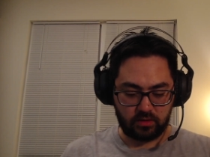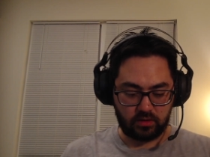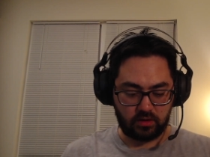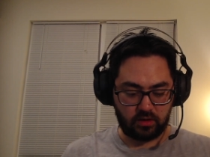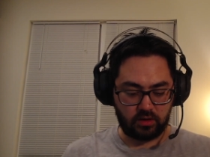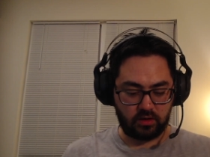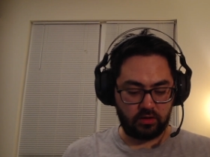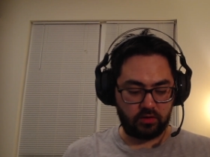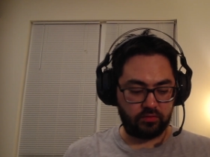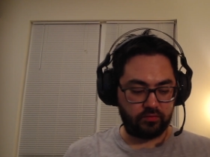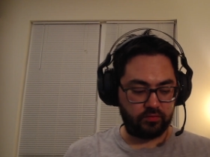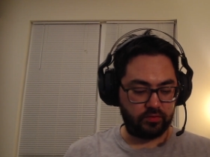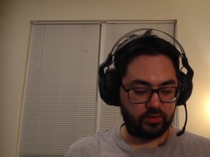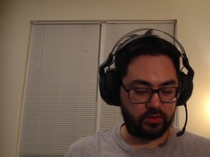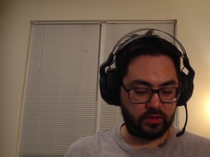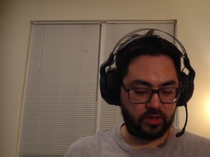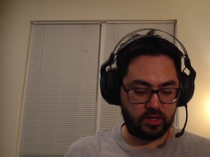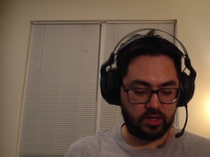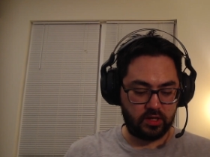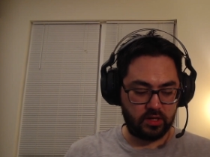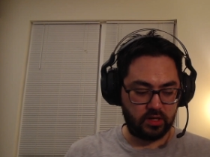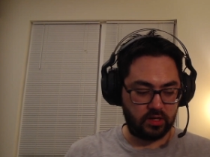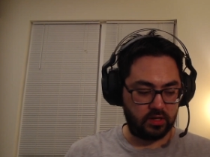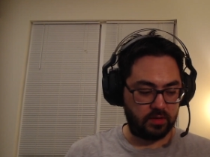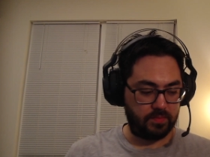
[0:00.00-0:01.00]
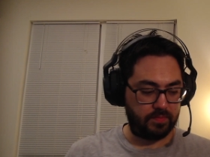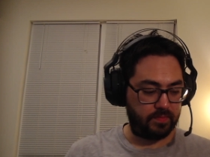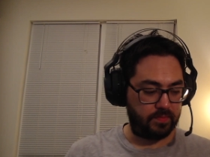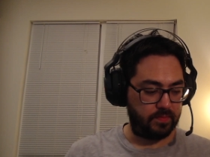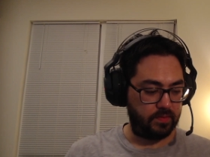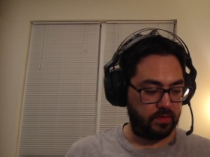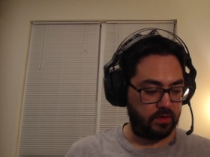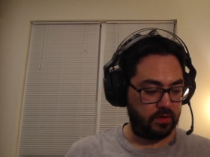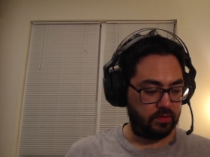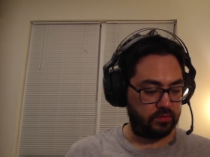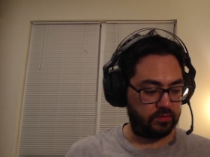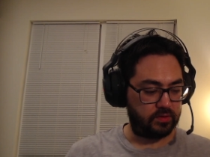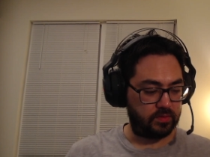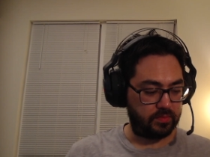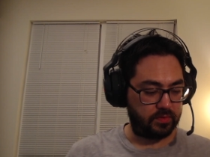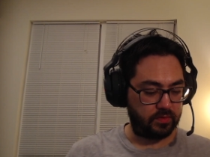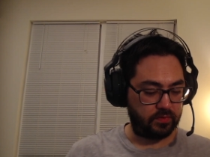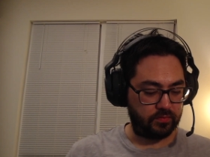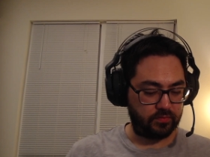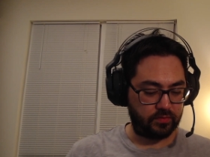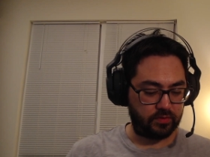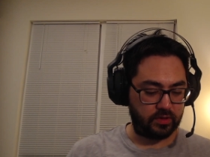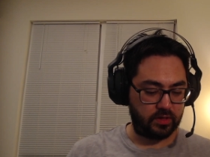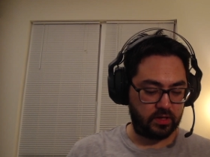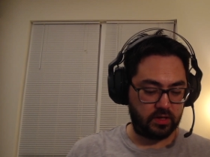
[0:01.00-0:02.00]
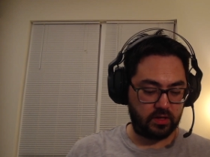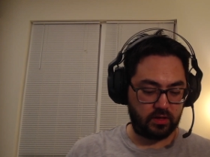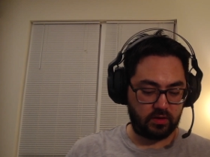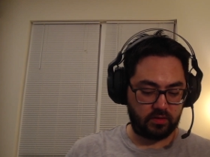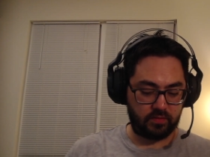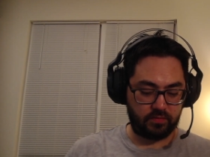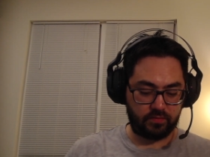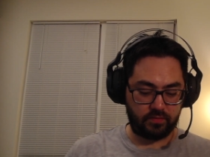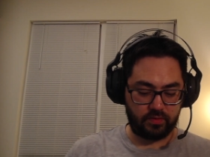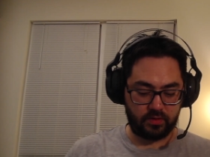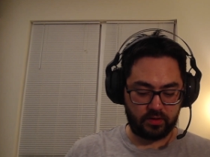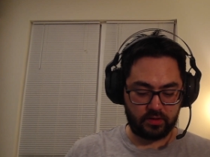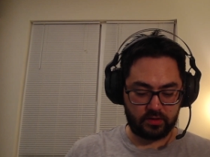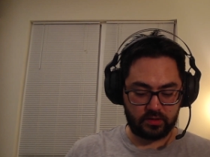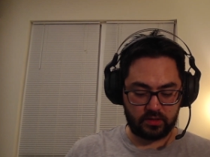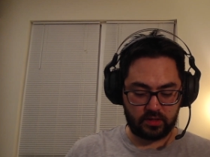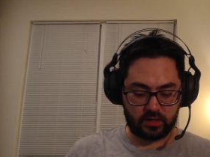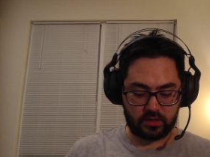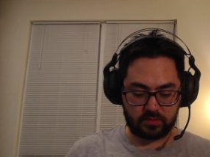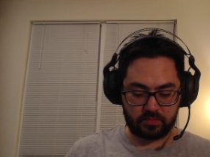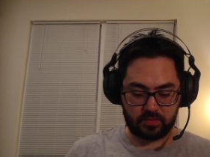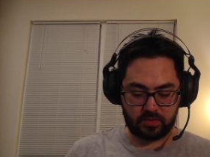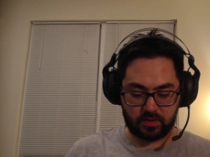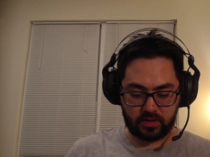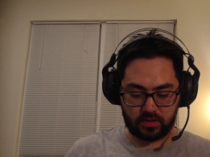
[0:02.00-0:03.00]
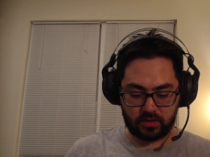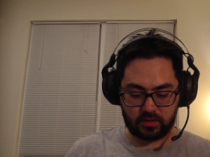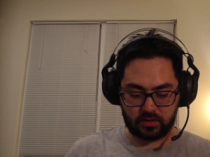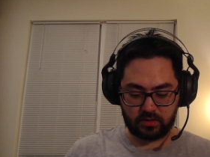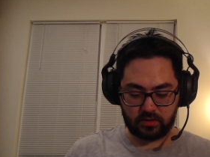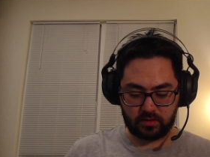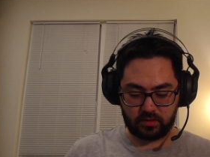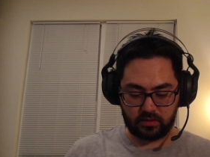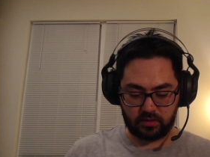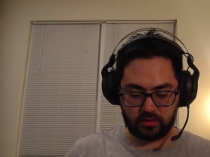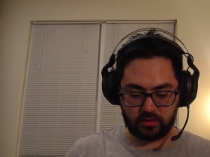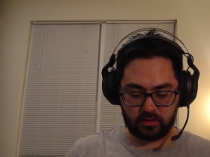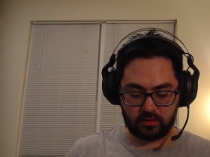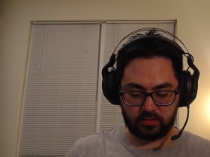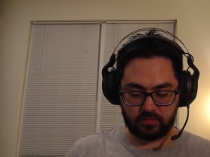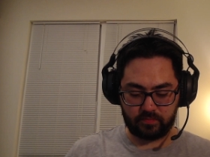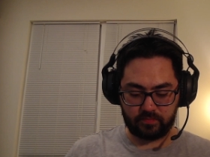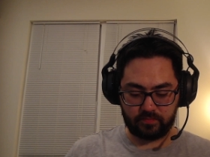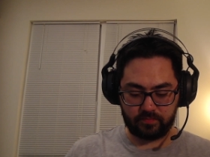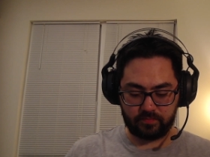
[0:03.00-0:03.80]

a really good or something really good from this next pack. All